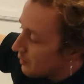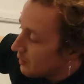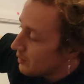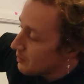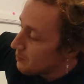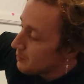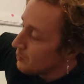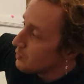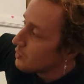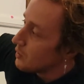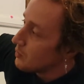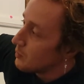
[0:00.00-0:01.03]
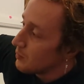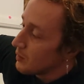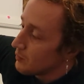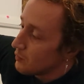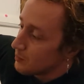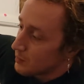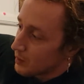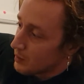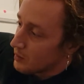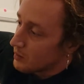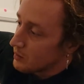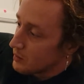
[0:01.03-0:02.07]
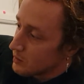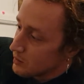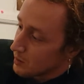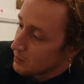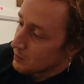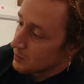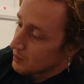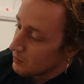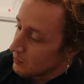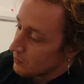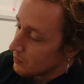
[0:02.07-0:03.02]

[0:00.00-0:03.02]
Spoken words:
A Miller Genuine Red from the 90s, I believe.